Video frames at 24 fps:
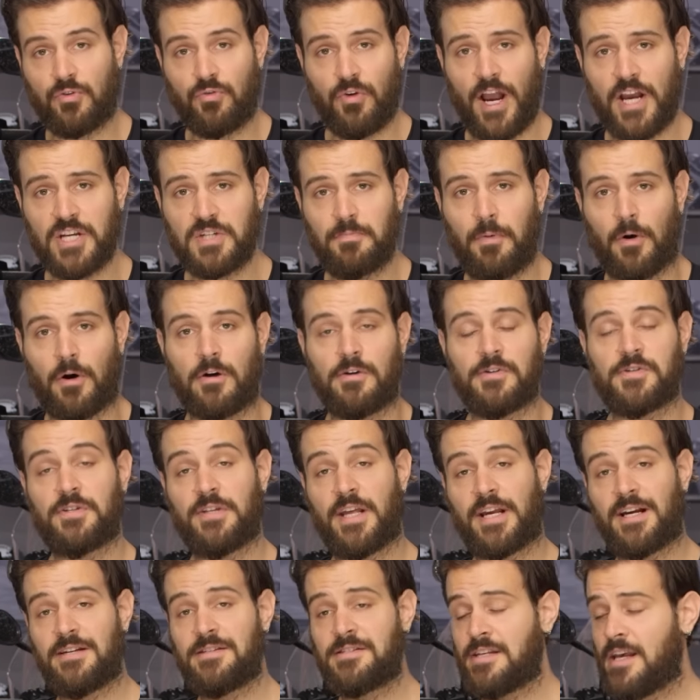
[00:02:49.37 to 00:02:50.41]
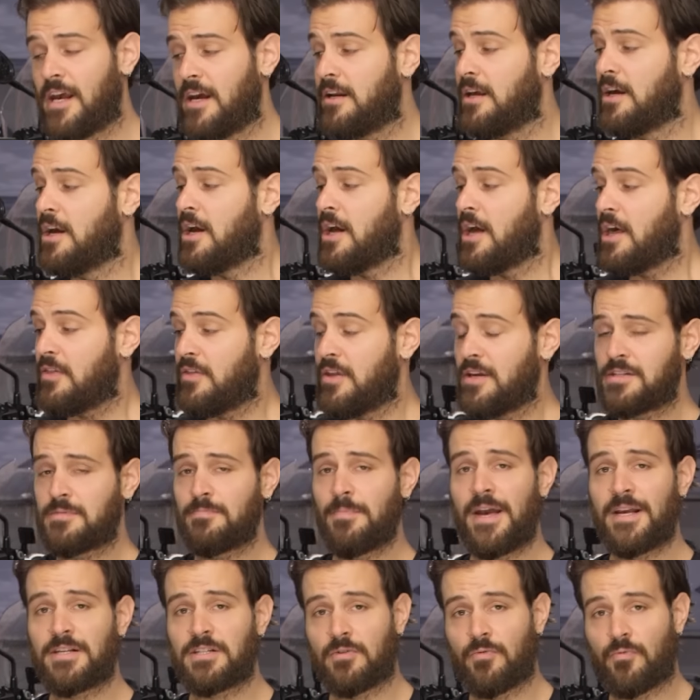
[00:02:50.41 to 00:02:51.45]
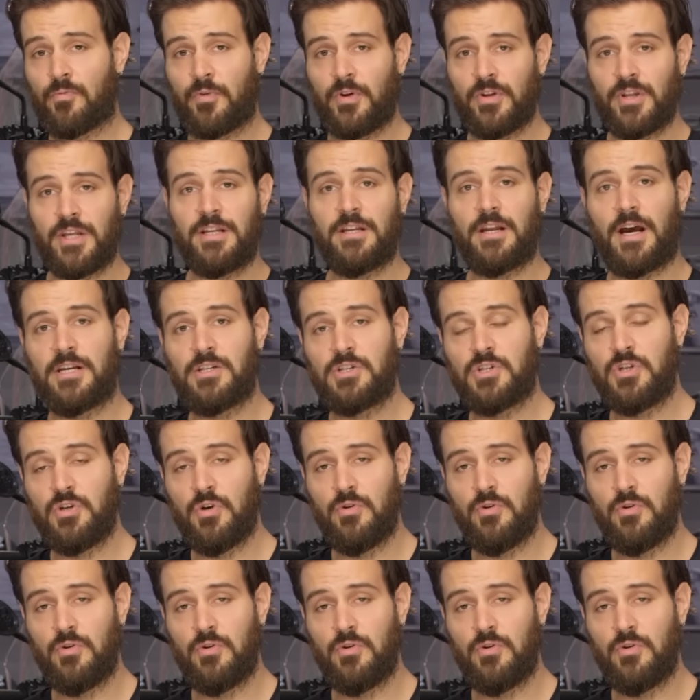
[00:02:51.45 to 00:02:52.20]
crash bars, and like I said, this makes a really nice